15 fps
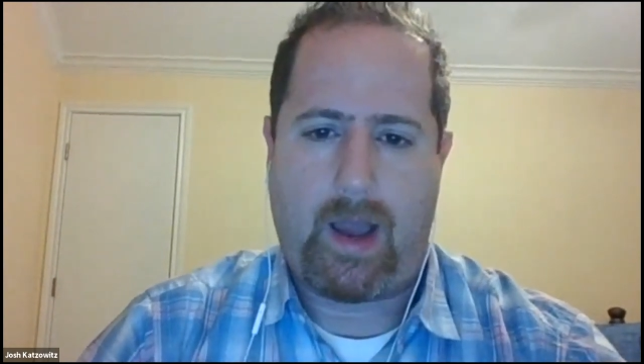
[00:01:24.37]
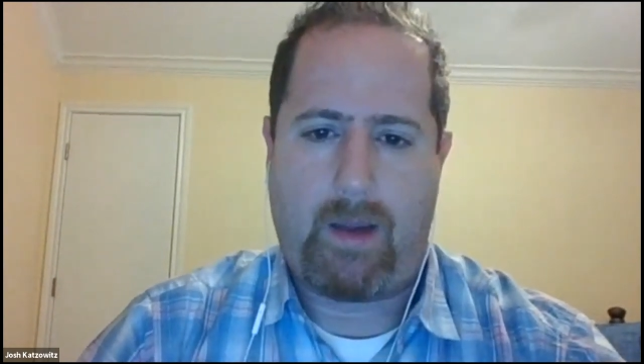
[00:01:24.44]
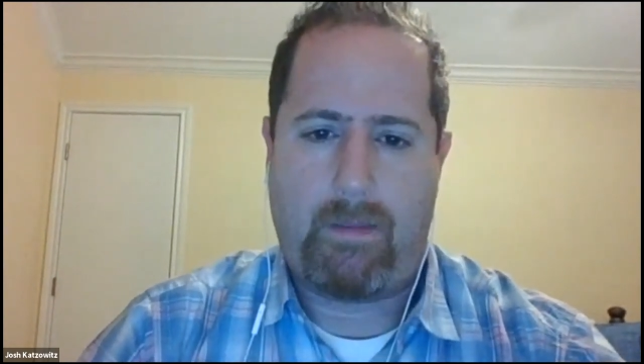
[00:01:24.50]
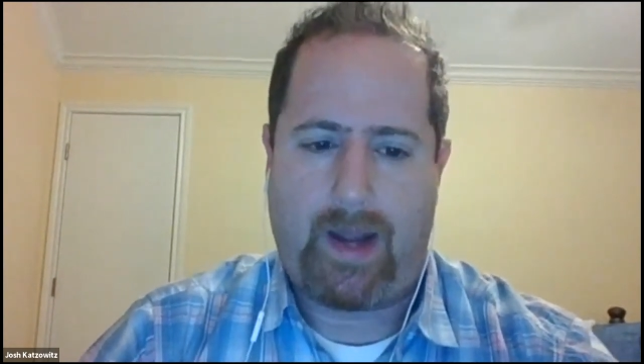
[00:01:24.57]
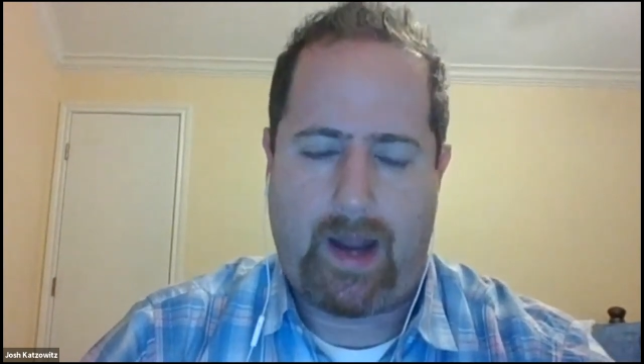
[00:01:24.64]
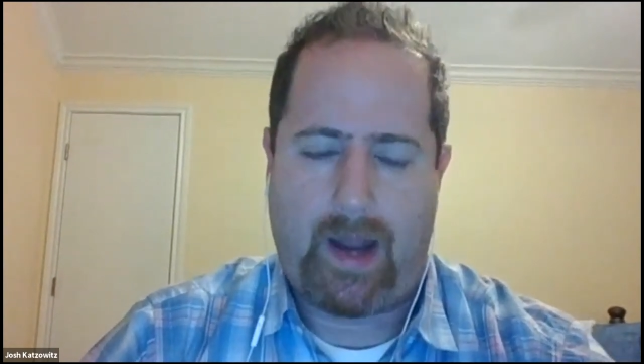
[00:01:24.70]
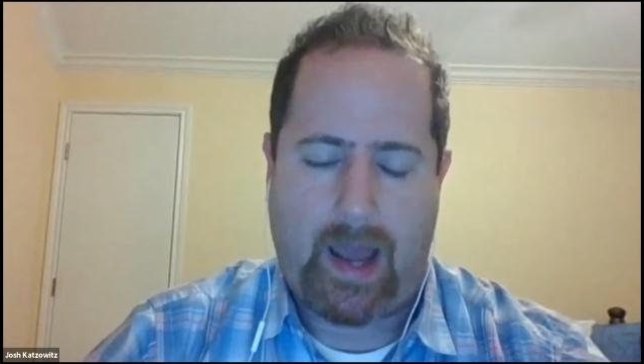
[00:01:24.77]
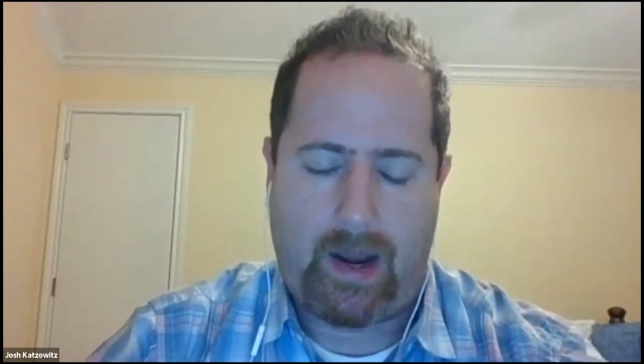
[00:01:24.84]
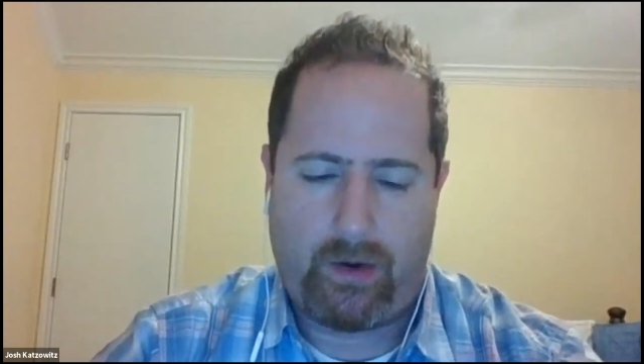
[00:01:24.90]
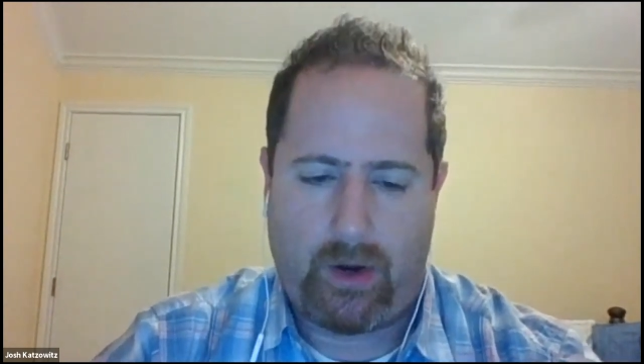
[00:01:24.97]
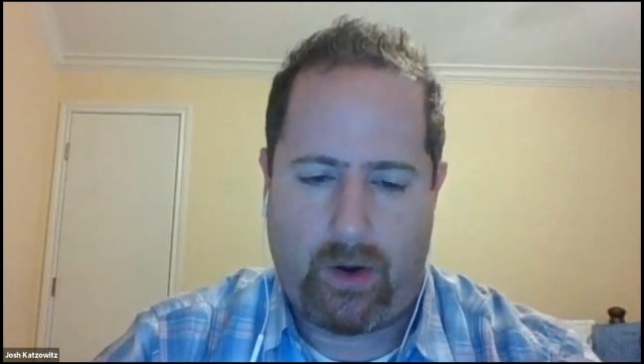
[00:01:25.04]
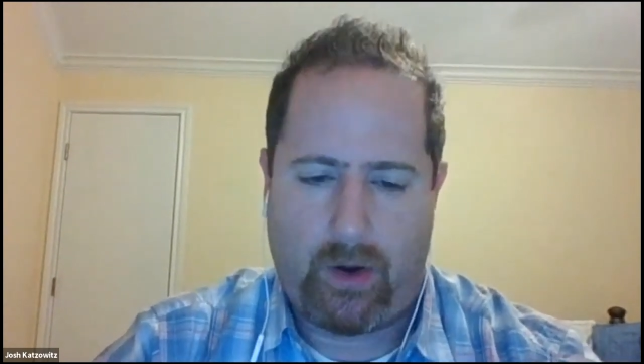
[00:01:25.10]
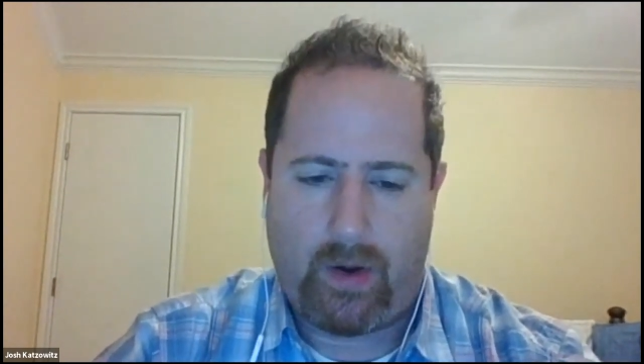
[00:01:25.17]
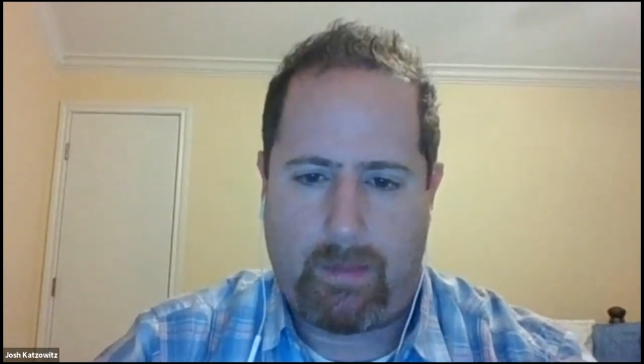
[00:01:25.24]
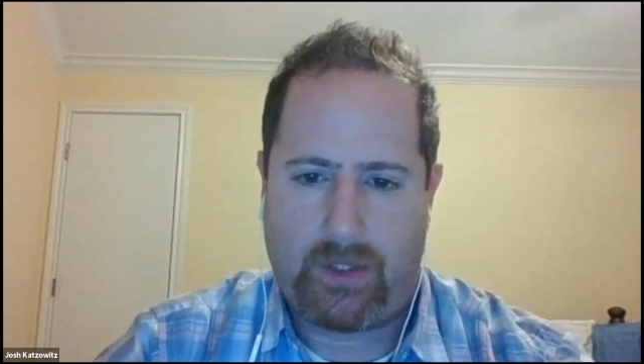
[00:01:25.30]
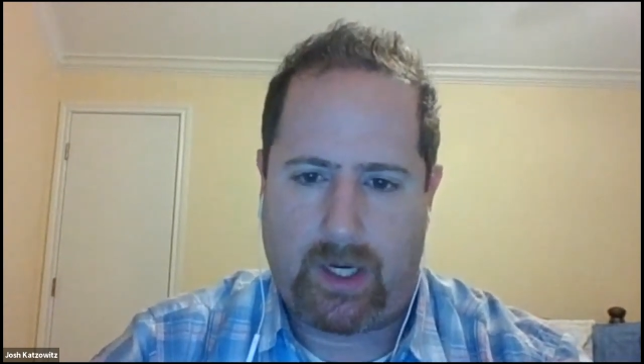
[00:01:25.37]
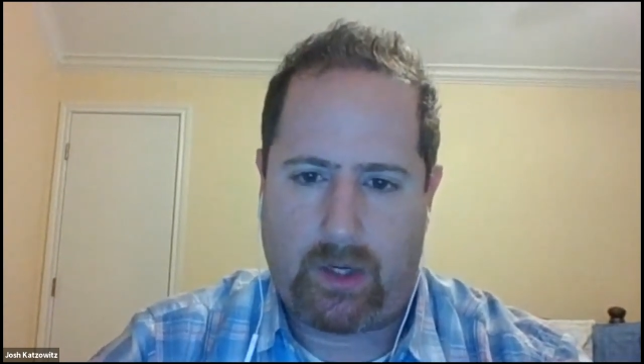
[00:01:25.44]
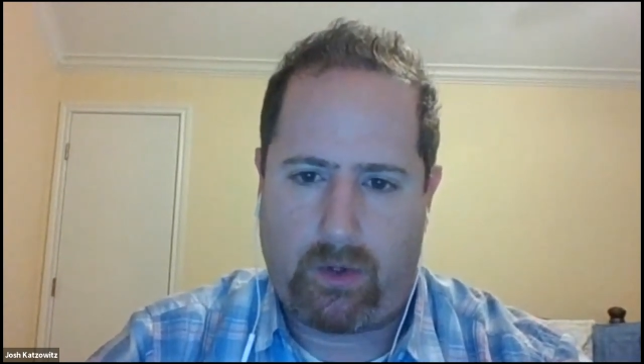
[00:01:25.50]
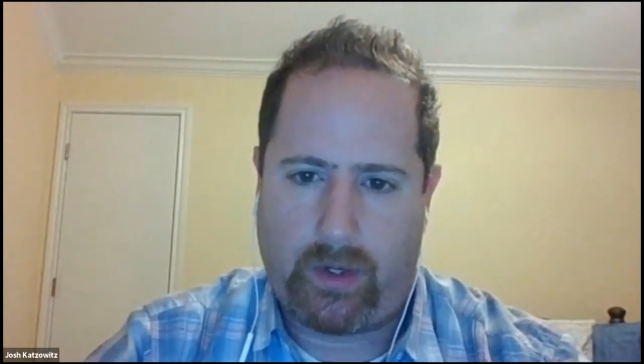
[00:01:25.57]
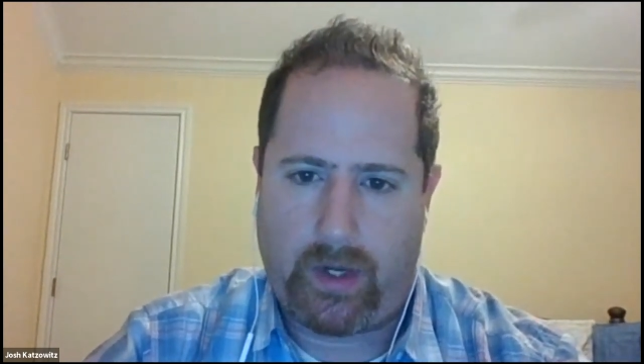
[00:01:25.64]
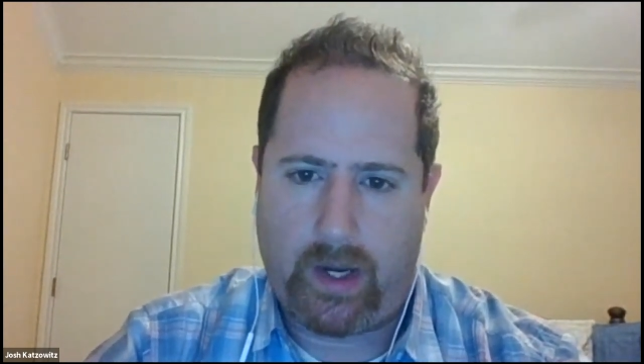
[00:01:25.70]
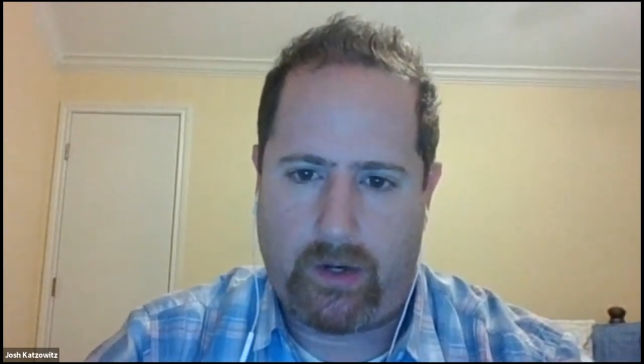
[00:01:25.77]
But I don't know how much
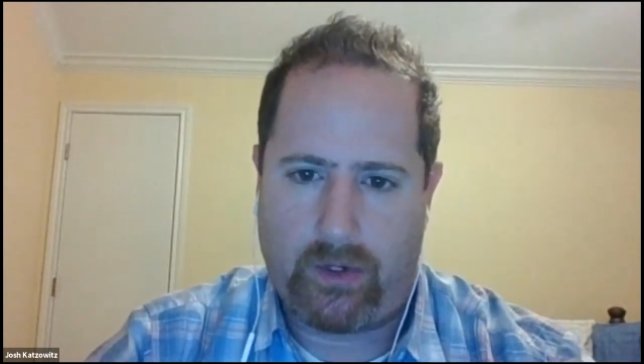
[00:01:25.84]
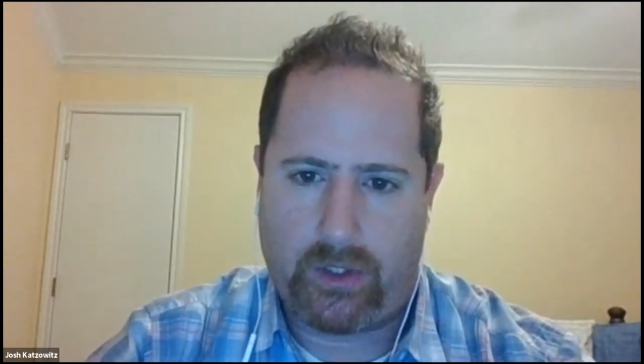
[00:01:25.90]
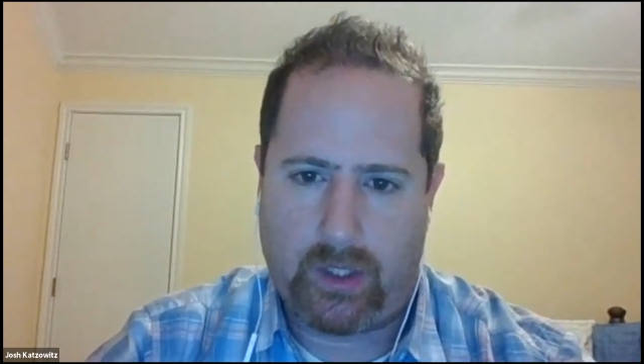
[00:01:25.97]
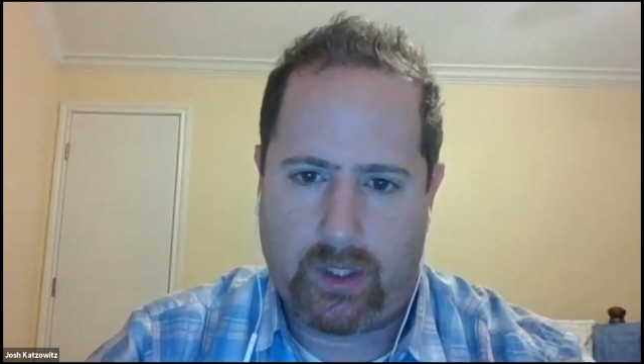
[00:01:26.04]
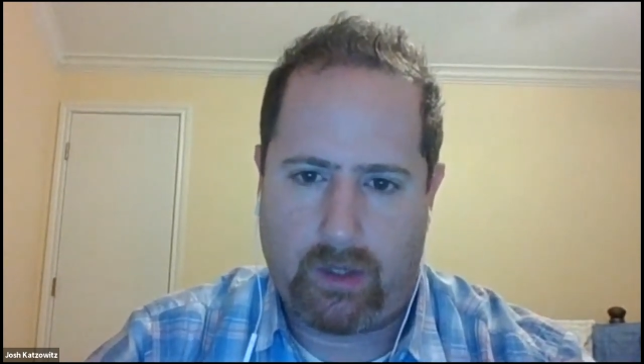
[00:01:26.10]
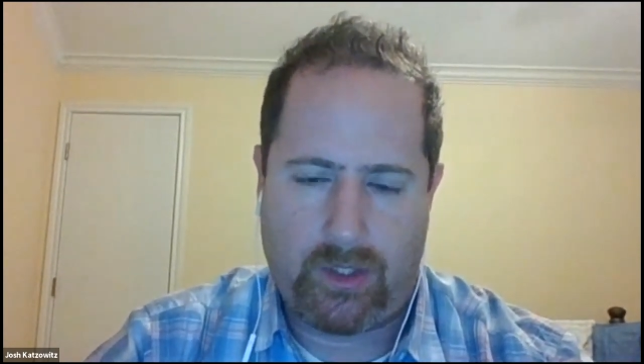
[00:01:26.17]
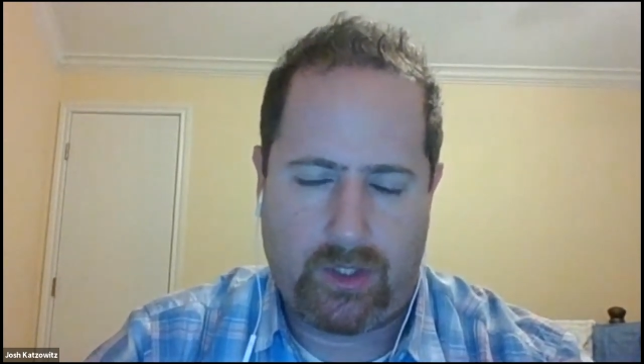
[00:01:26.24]
that really hinders him.